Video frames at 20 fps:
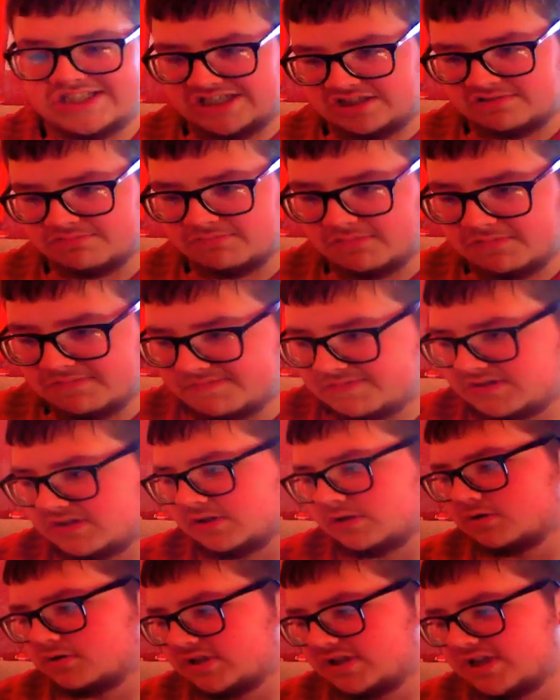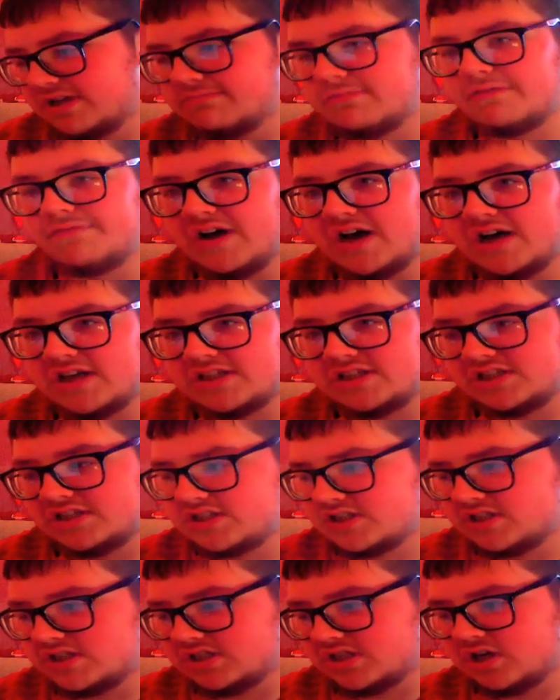6 months ago, Jamie
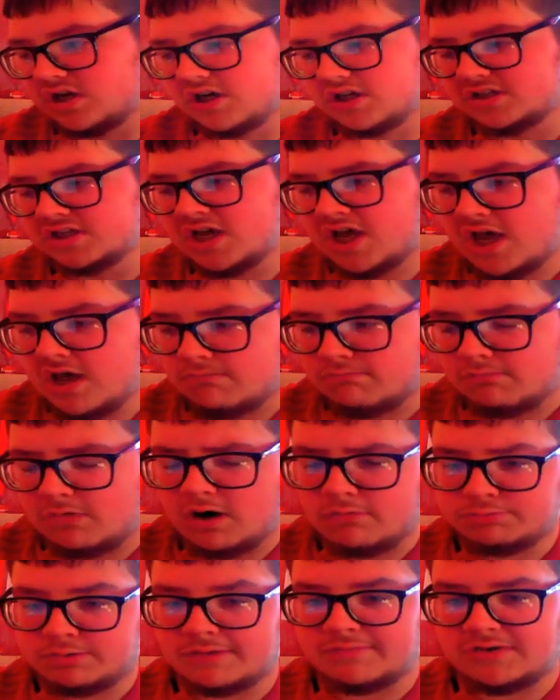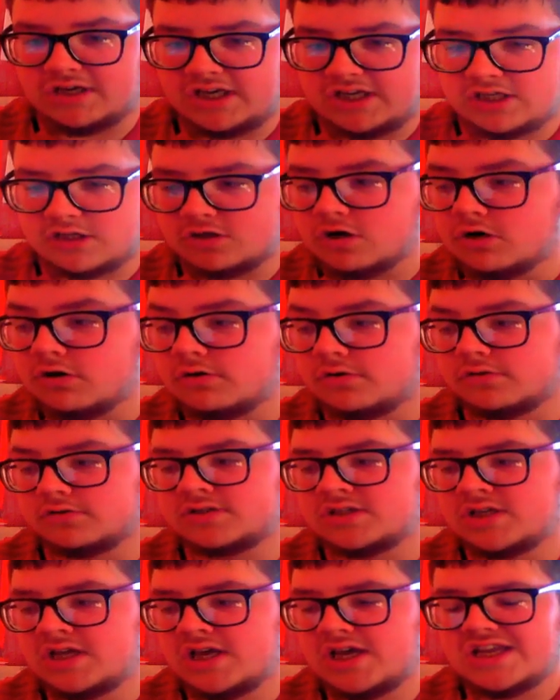Vardy's scored more Premier League
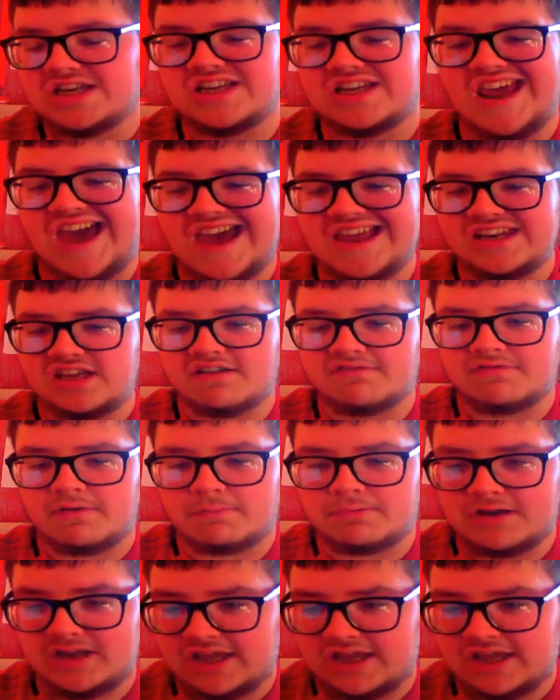goals than any other